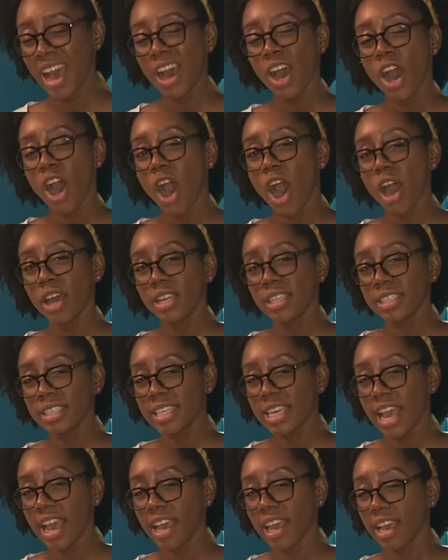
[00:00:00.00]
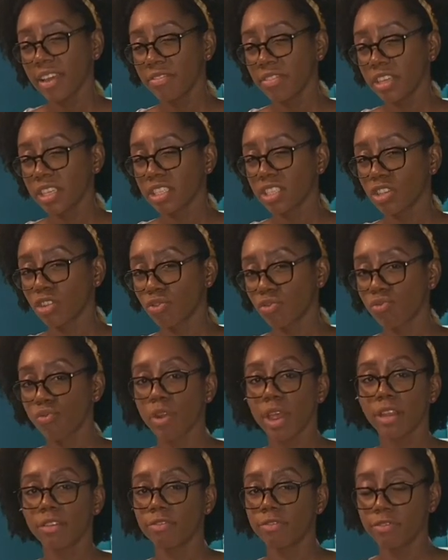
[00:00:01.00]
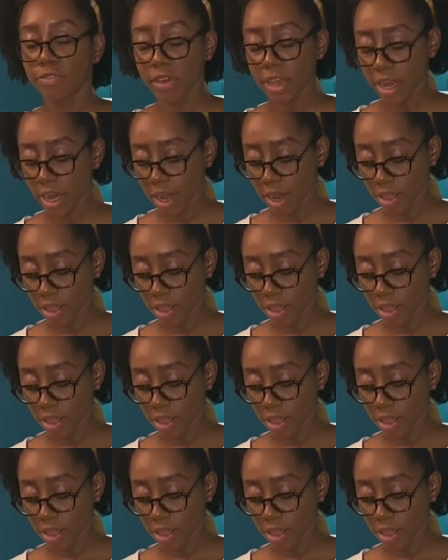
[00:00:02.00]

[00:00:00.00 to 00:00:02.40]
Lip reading: Honestly, I have this great fear